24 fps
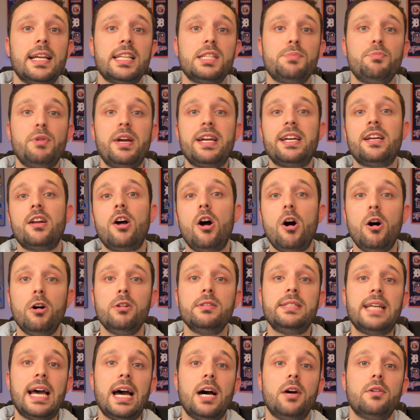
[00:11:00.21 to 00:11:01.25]
let's break it
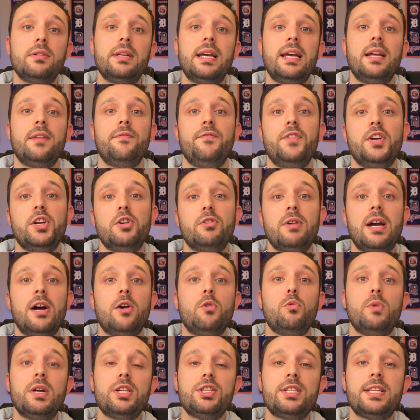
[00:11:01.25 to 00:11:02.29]
all down and figure
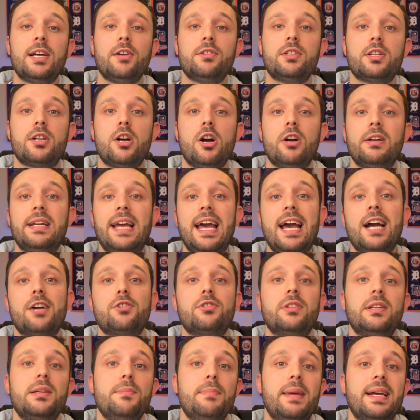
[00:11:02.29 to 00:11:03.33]
out which Delta card
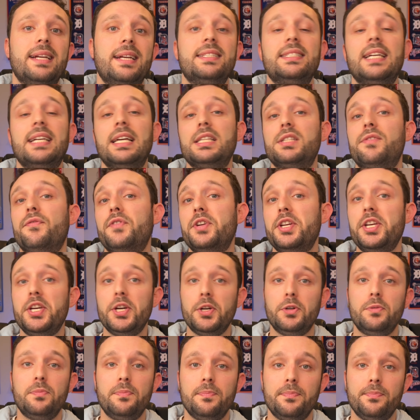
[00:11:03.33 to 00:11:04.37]
actually makes sense for
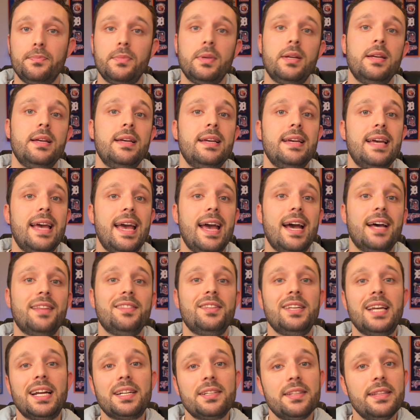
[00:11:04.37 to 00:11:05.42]
you. At
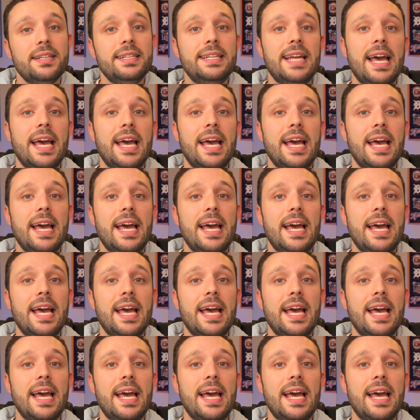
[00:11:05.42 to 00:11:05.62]
the end of the